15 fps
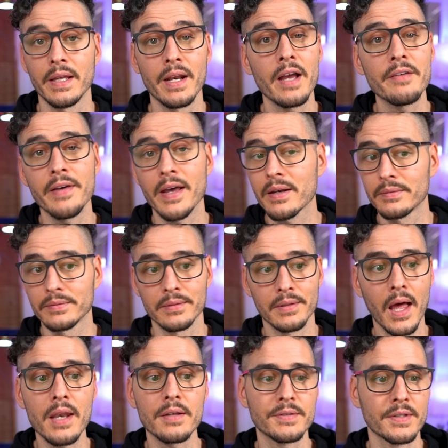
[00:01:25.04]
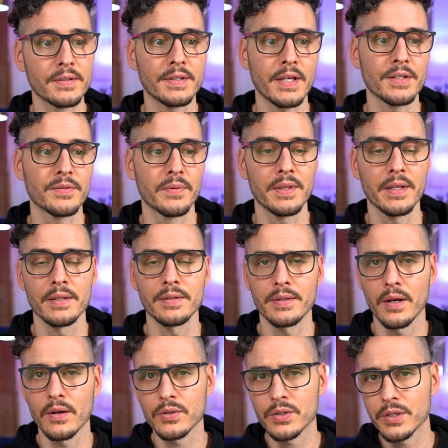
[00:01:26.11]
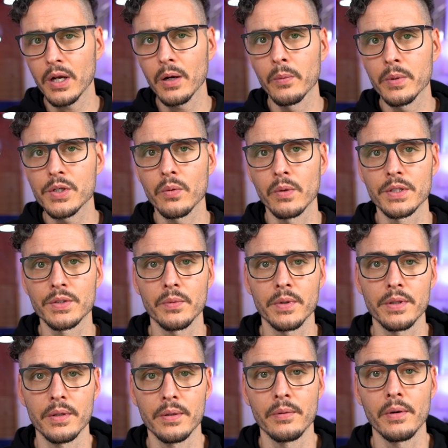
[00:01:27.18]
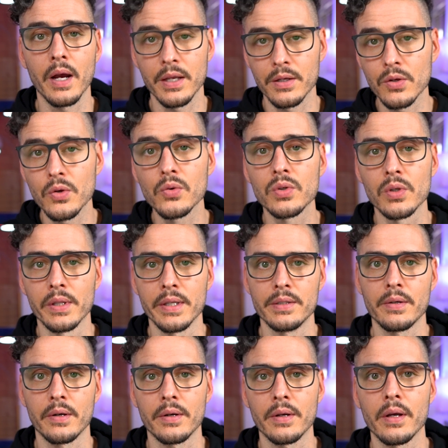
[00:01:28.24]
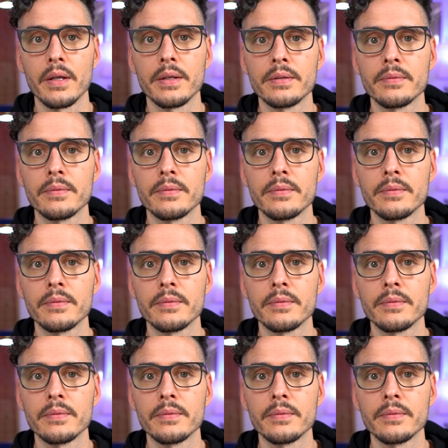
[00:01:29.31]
And I've had a lot of success with these, and I'll share which ones with you I usually turn on.